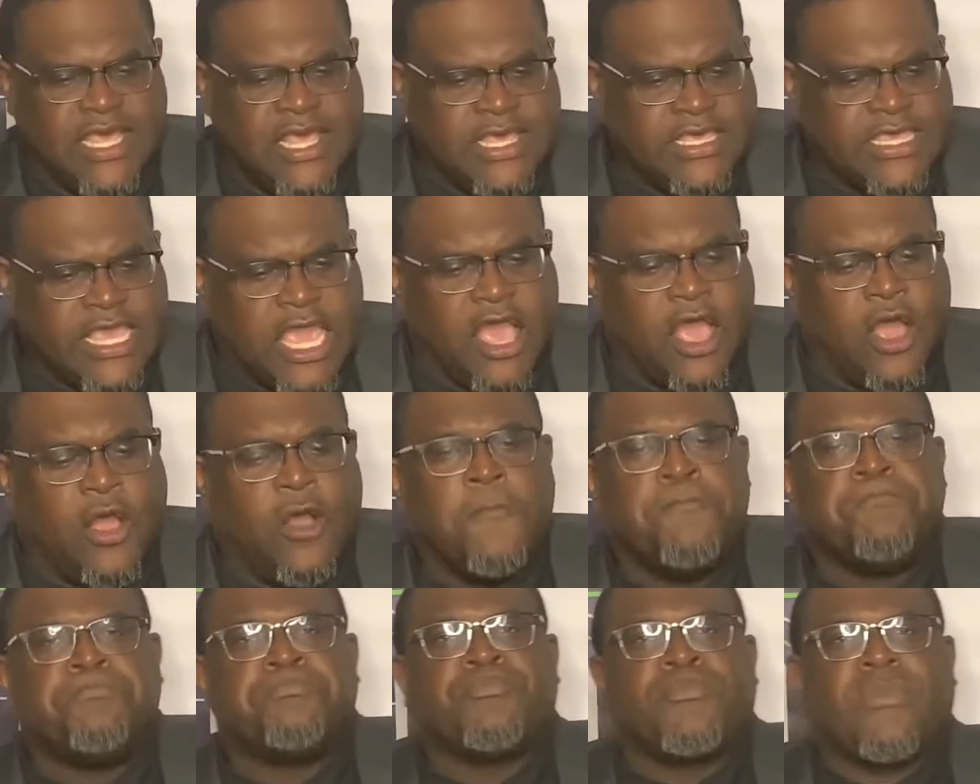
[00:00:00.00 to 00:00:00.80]

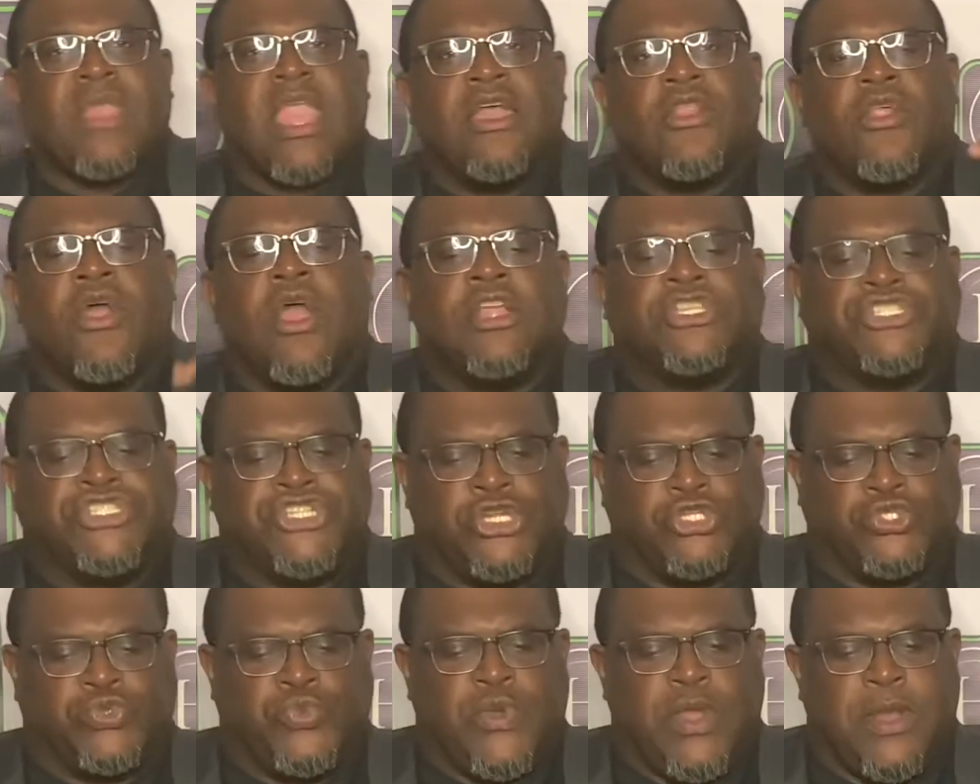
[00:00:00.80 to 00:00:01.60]
Y'all, at our
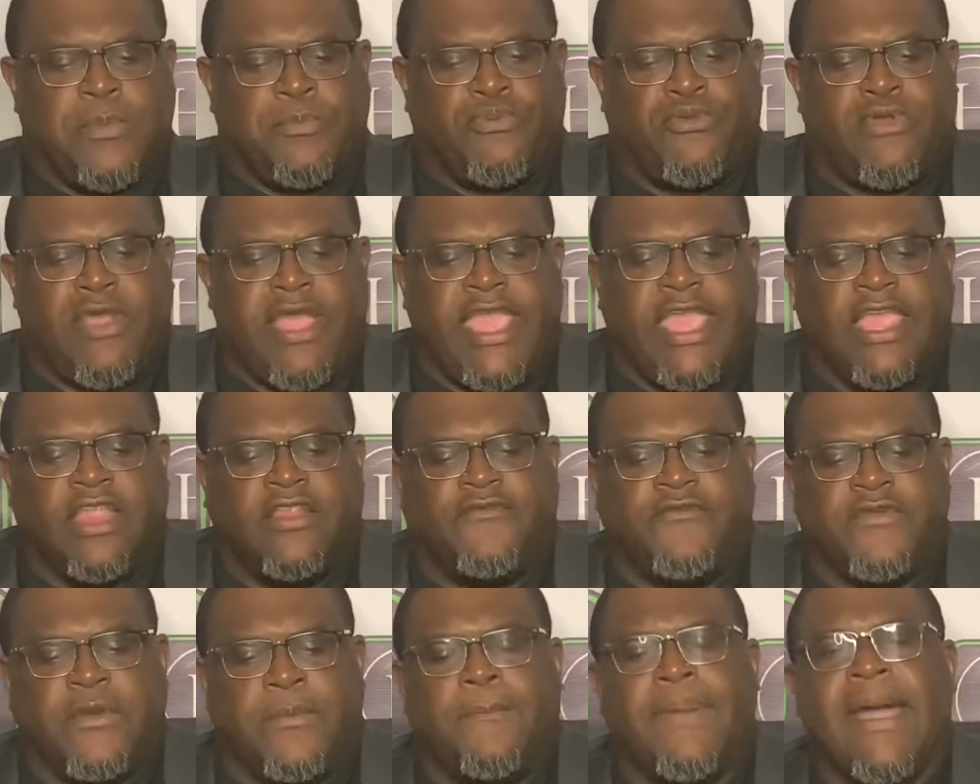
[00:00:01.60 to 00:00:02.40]
church, we're praying
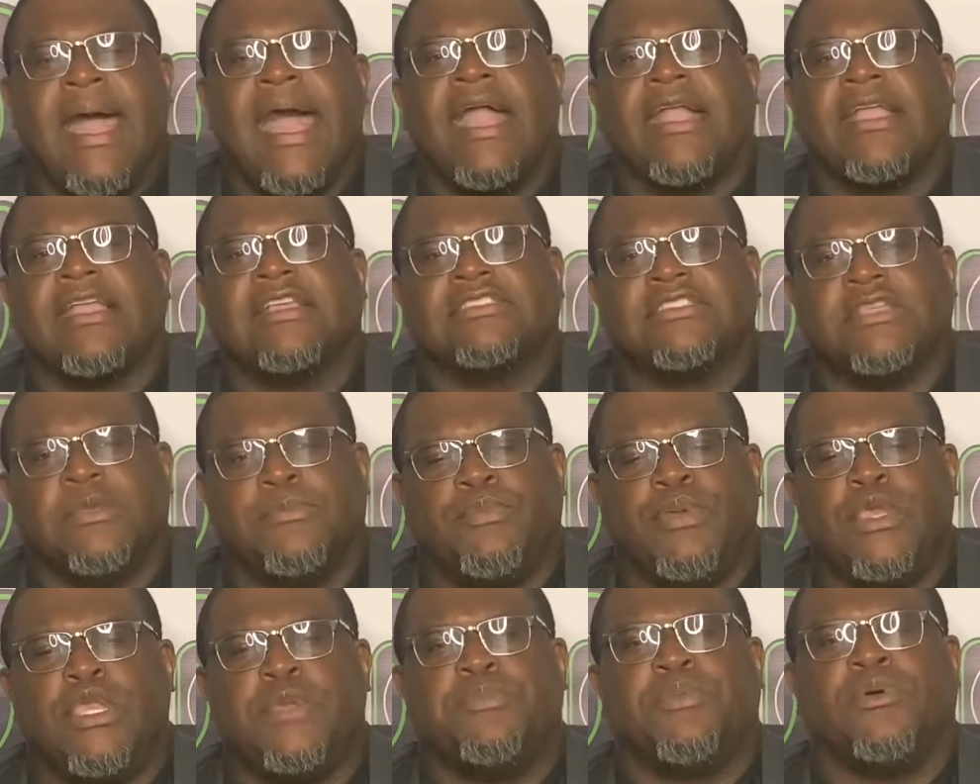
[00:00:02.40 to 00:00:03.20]
for pockets of
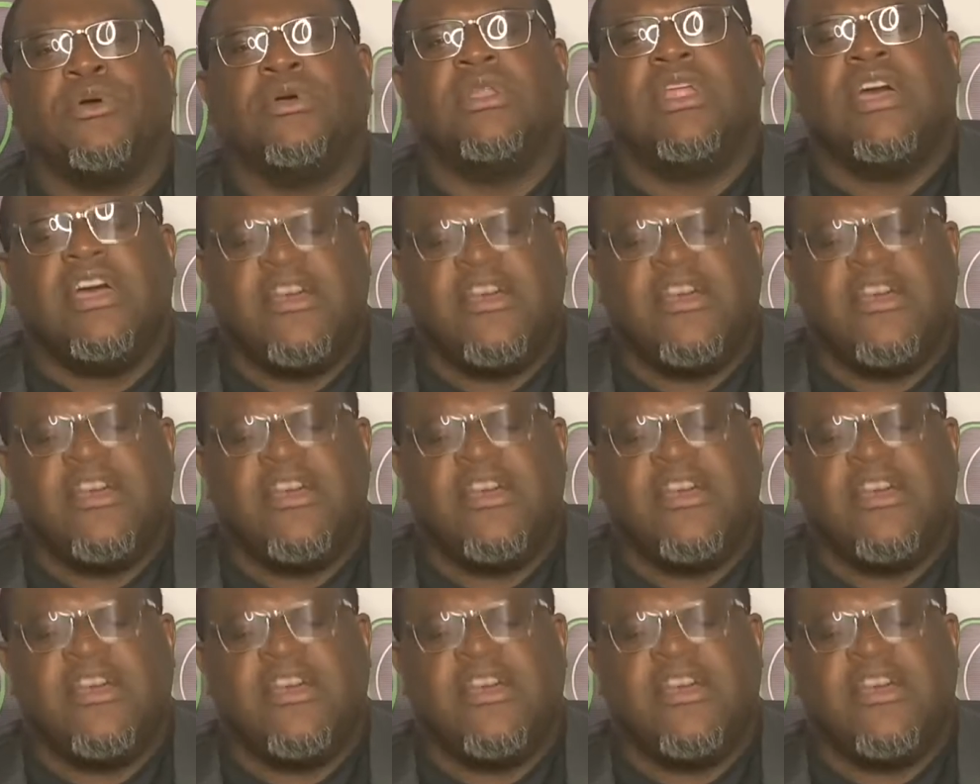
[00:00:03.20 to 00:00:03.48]
people